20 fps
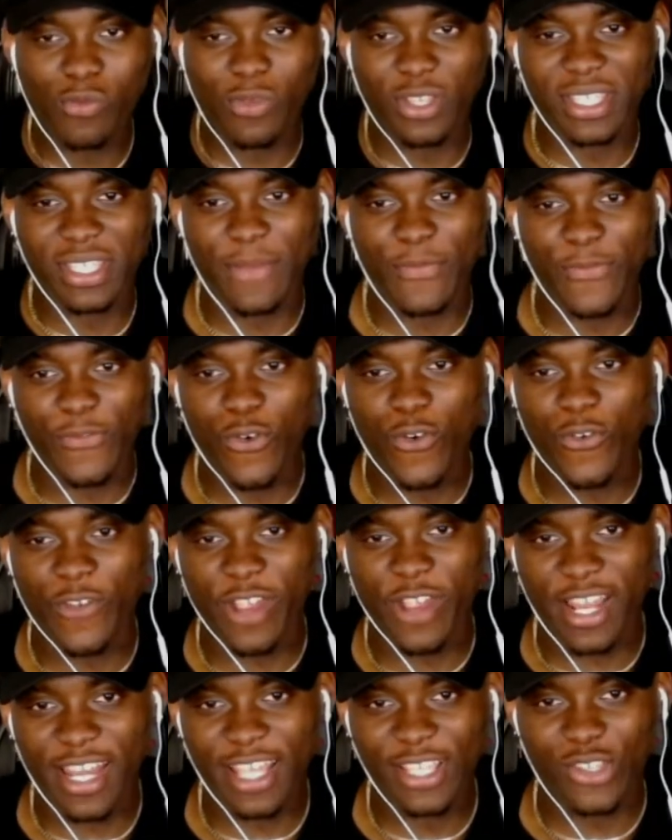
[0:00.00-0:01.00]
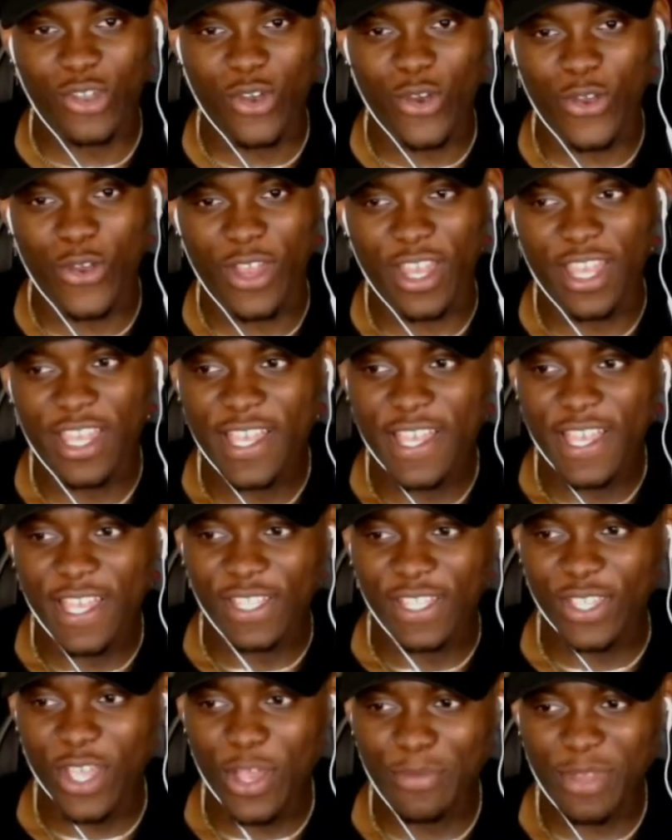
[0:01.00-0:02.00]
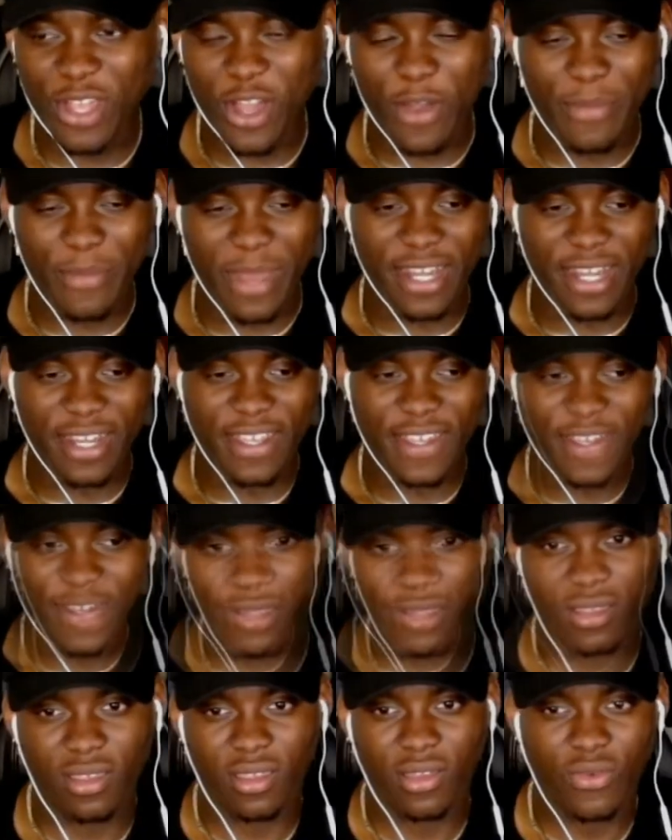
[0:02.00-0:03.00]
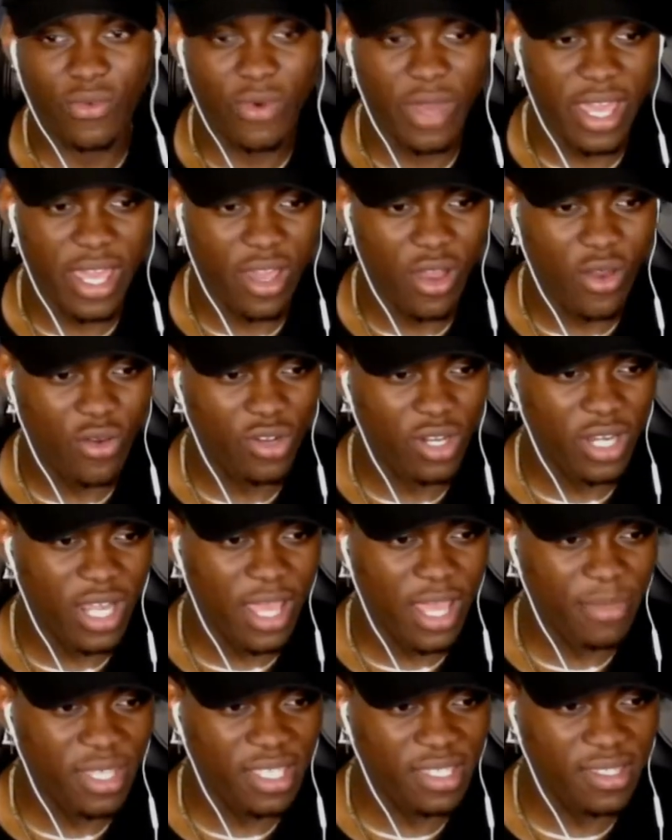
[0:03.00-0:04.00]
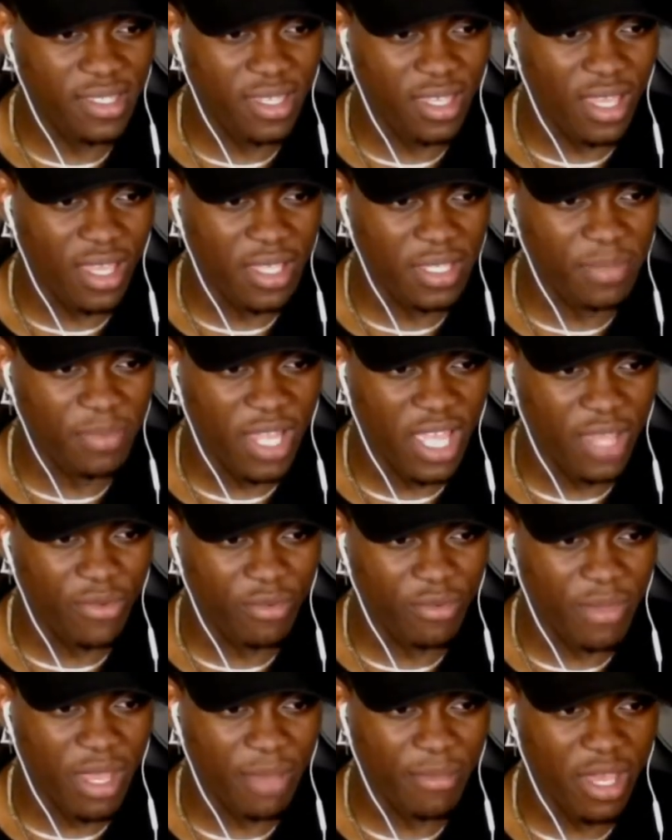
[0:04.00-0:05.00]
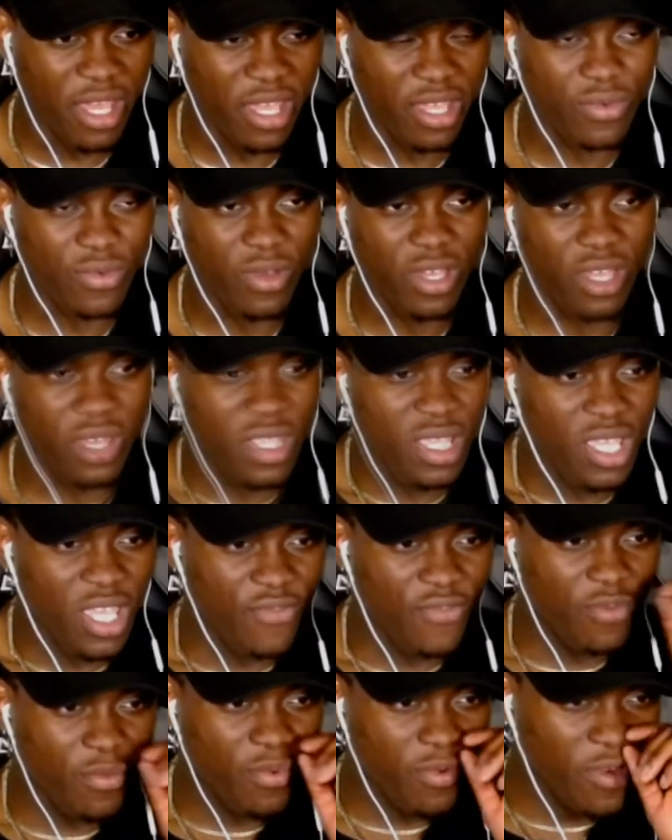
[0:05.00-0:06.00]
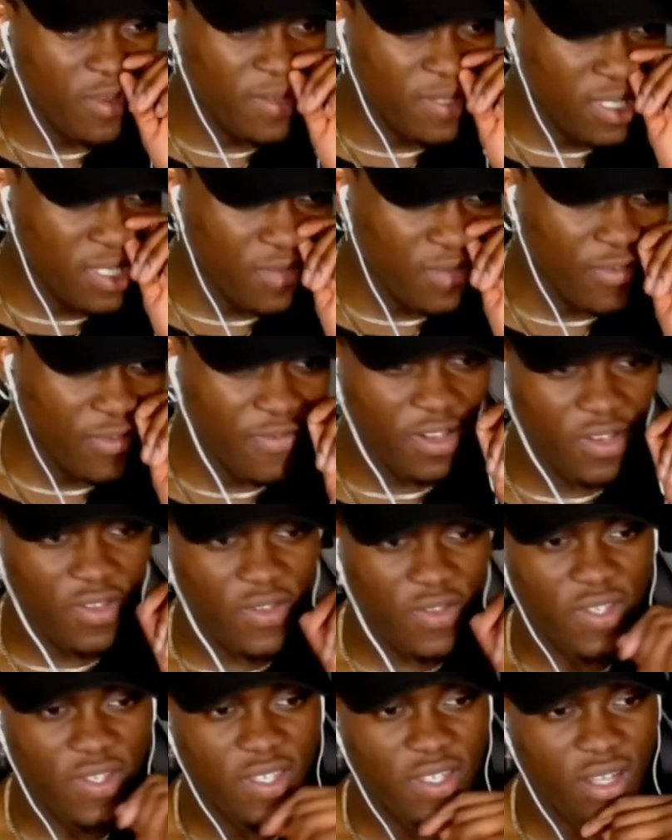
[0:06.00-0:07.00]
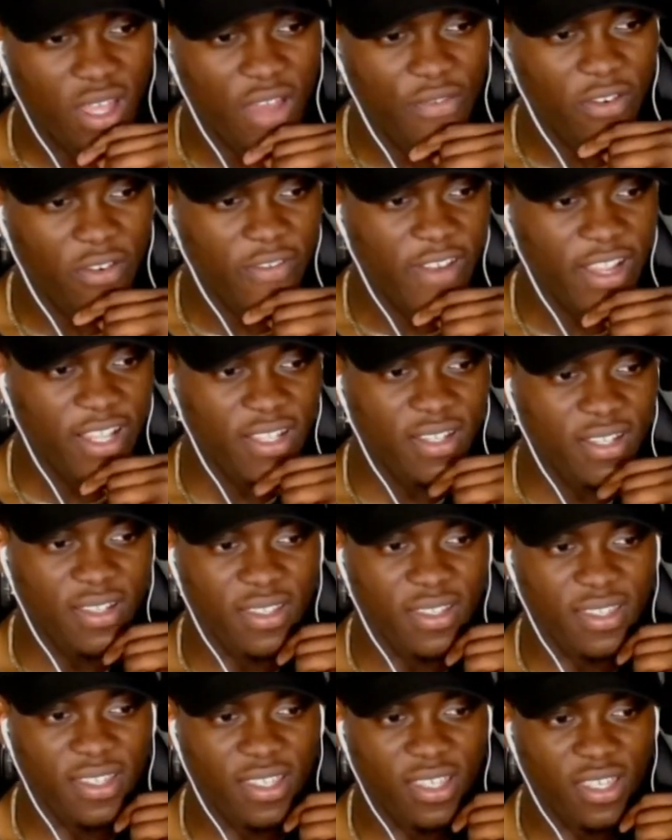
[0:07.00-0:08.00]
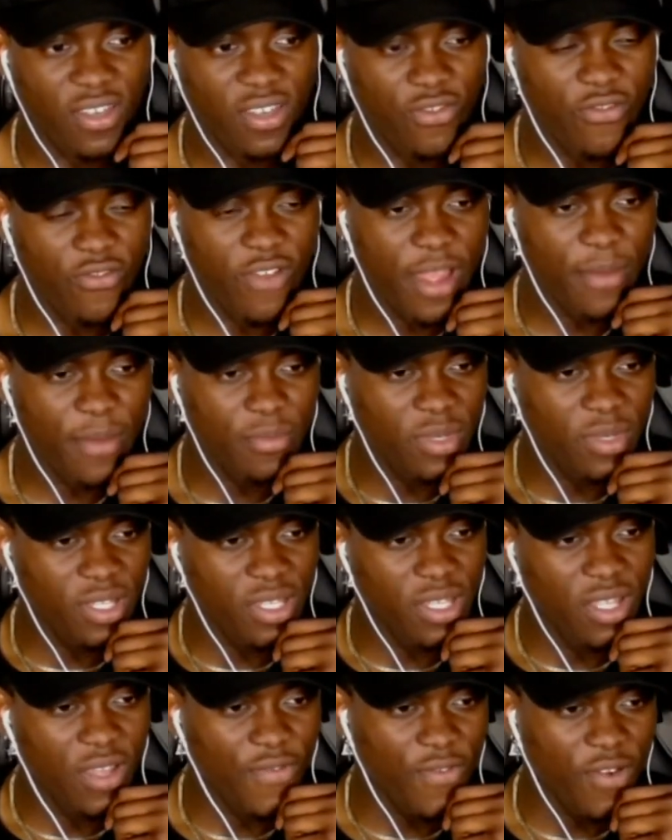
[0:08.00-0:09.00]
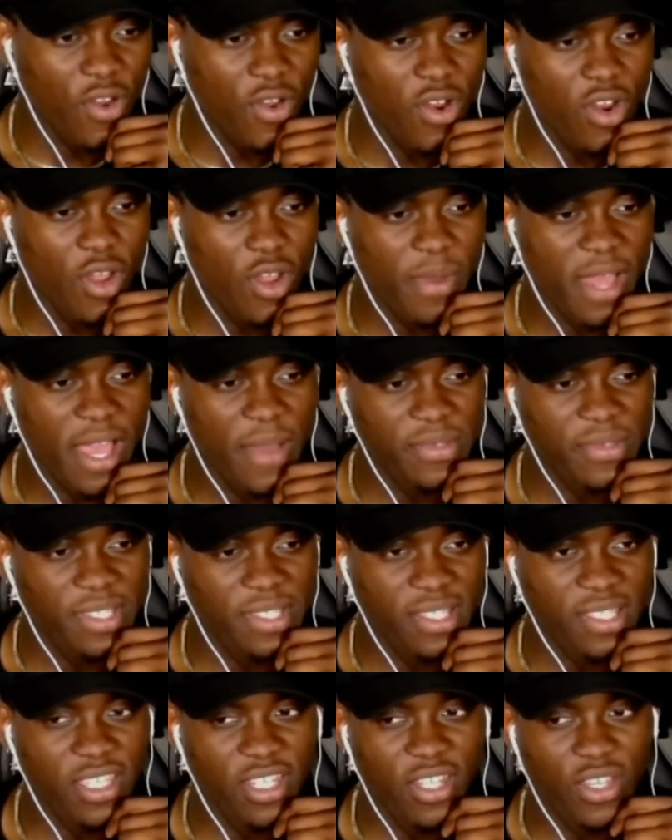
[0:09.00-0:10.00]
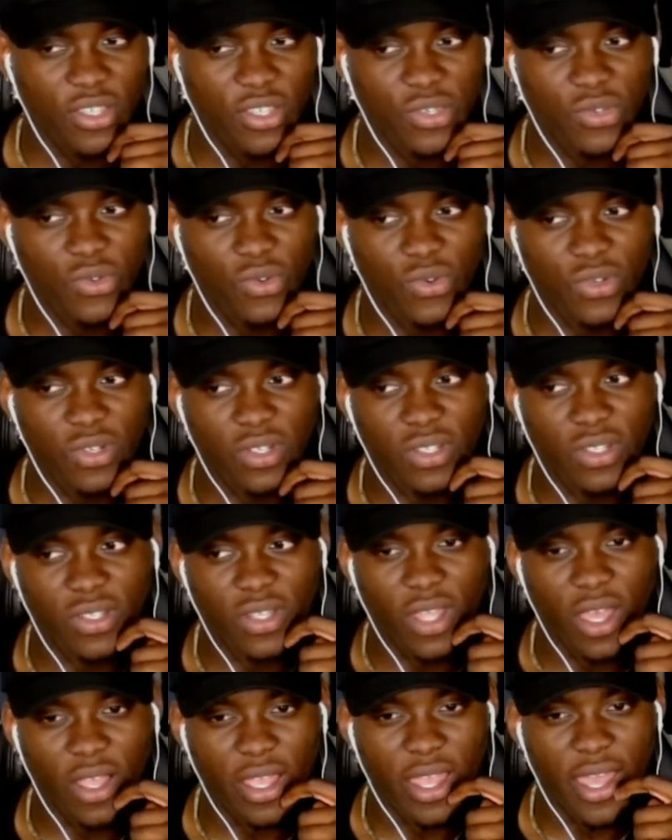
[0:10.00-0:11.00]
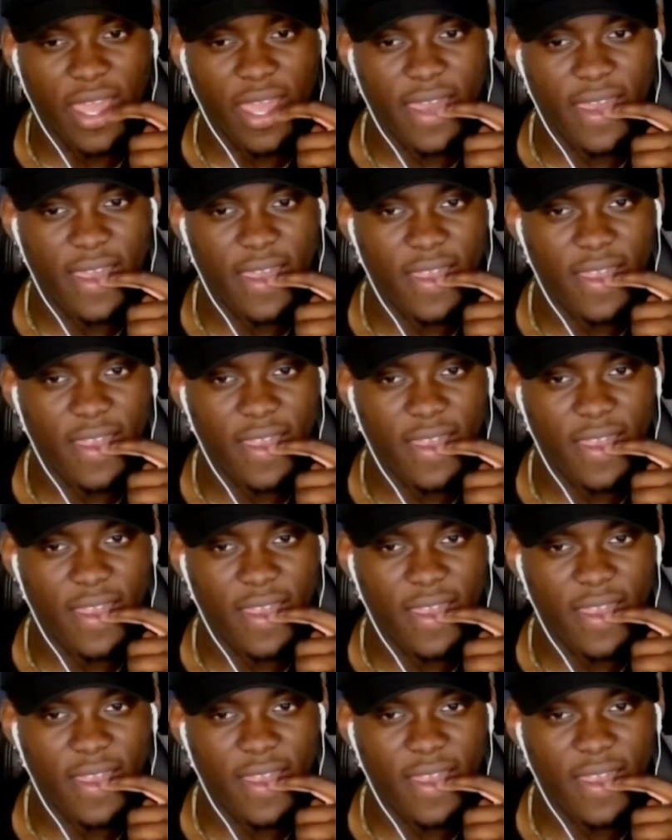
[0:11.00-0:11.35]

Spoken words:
I'm for it. Let's go. Turn me up, man. Wait, hold on. I missed it. I was playing with my mic. Wait. In the process of evolution, other ranklers crammed the hollow powers into their sword. Okay.